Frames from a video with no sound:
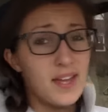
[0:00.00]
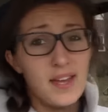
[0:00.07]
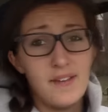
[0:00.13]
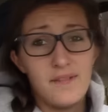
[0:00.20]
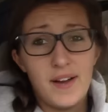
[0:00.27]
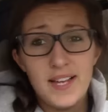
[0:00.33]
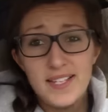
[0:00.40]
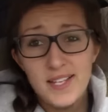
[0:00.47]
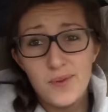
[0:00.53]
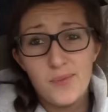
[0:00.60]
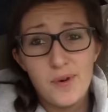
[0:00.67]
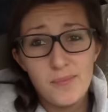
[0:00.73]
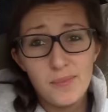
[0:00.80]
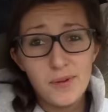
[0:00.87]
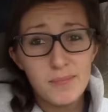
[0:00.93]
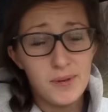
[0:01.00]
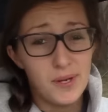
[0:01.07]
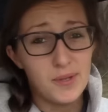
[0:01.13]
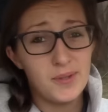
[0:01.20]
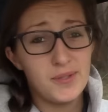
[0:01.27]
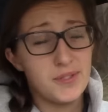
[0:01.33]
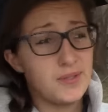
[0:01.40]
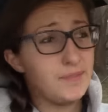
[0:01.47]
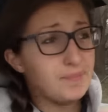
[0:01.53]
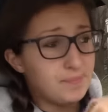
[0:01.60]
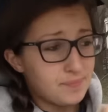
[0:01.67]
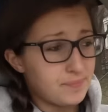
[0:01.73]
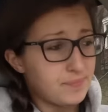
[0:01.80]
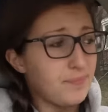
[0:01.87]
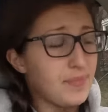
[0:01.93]
If I see one more post
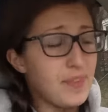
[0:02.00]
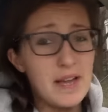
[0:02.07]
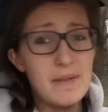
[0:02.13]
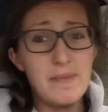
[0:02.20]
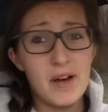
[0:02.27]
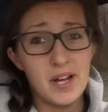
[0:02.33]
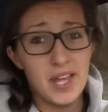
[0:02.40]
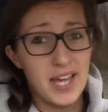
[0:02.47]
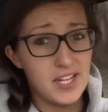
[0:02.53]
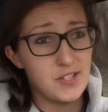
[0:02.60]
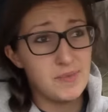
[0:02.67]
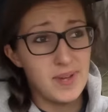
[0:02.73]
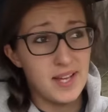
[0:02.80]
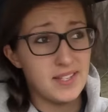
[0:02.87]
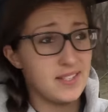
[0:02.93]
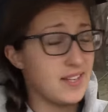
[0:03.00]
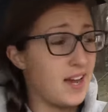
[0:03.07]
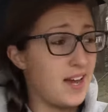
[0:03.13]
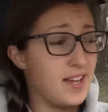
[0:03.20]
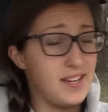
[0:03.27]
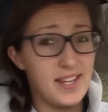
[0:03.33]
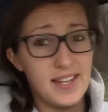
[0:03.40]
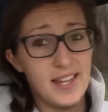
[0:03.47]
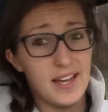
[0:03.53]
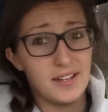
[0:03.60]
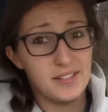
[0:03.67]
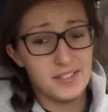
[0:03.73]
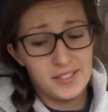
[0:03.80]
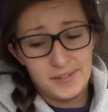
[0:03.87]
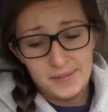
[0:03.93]
about Catch Me Outside and that
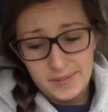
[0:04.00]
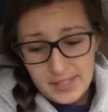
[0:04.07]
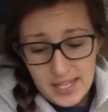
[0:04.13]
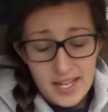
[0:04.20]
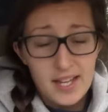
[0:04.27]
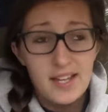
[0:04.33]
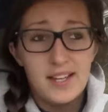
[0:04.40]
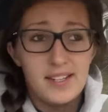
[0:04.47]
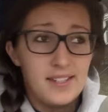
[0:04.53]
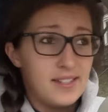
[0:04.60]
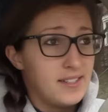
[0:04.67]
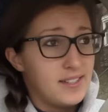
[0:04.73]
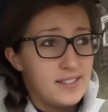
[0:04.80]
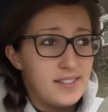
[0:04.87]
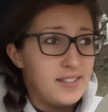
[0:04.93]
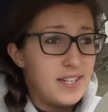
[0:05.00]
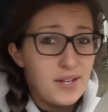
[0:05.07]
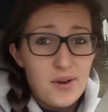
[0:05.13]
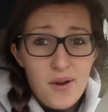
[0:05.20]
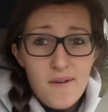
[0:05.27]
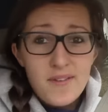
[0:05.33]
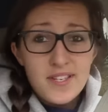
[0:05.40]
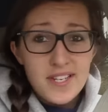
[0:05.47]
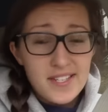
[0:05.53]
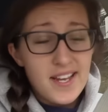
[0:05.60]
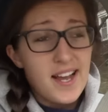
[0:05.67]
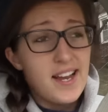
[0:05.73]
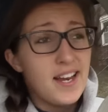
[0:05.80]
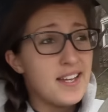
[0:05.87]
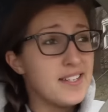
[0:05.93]
girl, like,
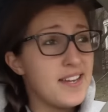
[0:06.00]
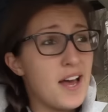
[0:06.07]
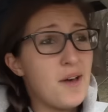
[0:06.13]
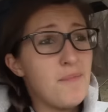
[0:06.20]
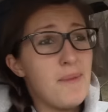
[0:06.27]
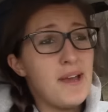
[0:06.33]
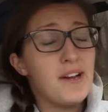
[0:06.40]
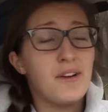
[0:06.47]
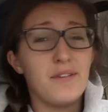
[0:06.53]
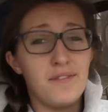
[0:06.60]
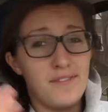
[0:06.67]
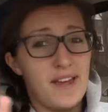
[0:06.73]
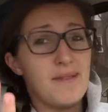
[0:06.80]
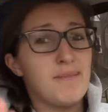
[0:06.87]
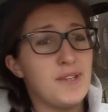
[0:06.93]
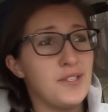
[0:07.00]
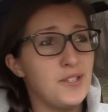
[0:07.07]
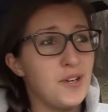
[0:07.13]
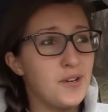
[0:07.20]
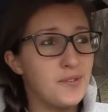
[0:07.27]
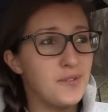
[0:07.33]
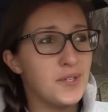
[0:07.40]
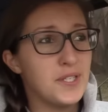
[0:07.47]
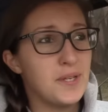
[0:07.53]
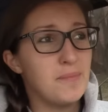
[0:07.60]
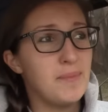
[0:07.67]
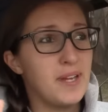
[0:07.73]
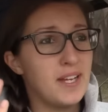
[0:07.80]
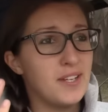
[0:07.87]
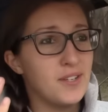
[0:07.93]
society has now made her famous over
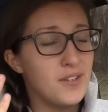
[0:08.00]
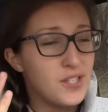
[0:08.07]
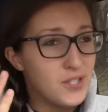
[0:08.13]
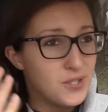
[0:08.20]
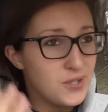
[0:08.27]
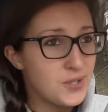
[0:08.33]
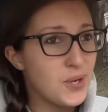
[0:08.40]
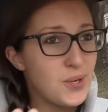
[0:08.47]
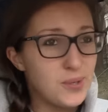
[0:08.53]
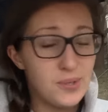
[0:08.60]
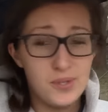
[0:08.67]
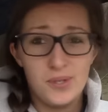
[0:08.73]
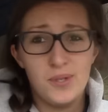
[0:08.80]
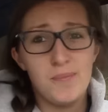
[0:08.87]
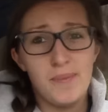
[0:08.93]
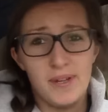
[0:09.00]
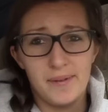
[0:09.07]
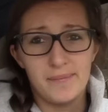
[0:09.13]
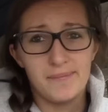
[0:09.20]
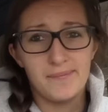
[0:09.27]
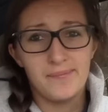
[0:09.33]
something so stupid.